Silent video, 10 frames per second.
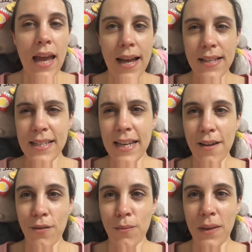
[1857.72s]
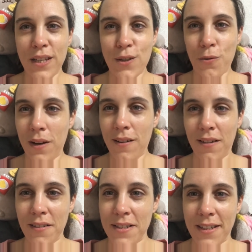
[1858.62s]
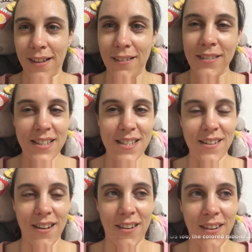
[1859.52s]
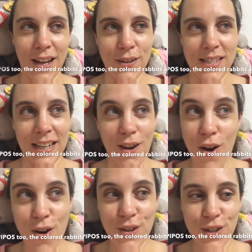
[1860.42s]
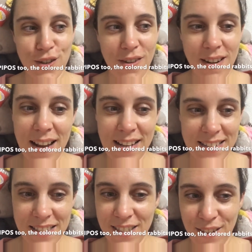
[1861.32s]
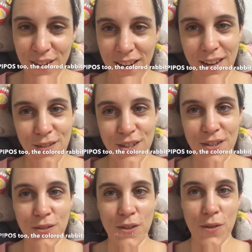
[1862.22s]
And they even make squirrels now. So I was like, oh, the squirrels, that's new. I never saw the